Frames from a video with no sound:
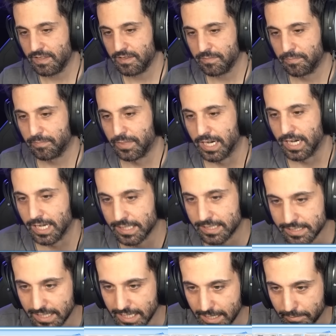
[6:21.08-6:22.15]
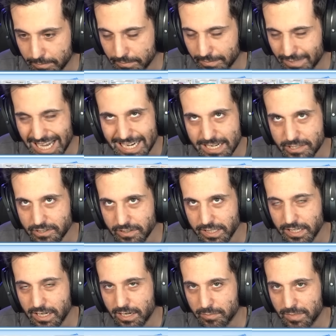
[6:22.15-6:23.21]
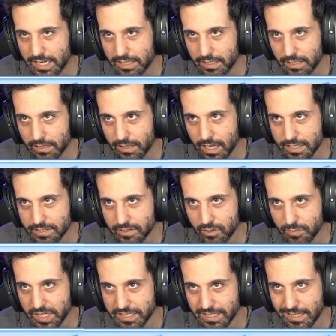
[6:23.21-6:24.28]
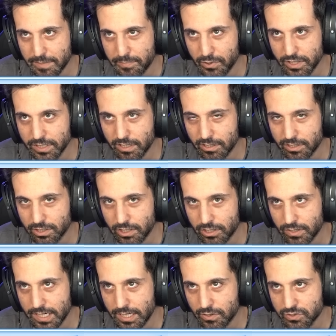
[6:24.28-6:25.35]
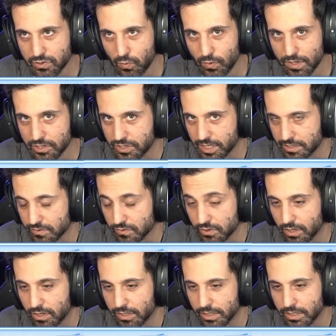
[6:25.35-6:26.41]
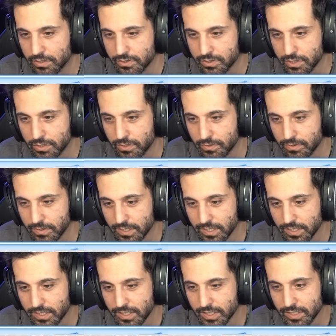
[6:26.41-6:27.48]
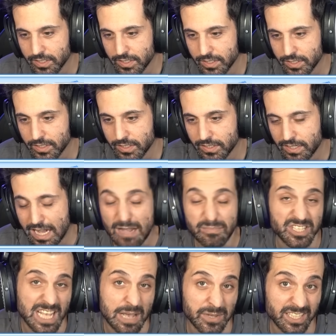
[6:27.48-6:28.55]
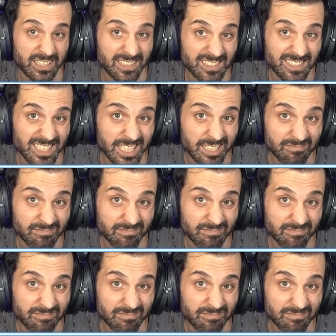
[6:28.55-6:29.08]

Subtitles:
But not necessarily an automatic loss, though, because at that point, our Darkrai also one-shots Lucario, so I'm just happy I didn't see it.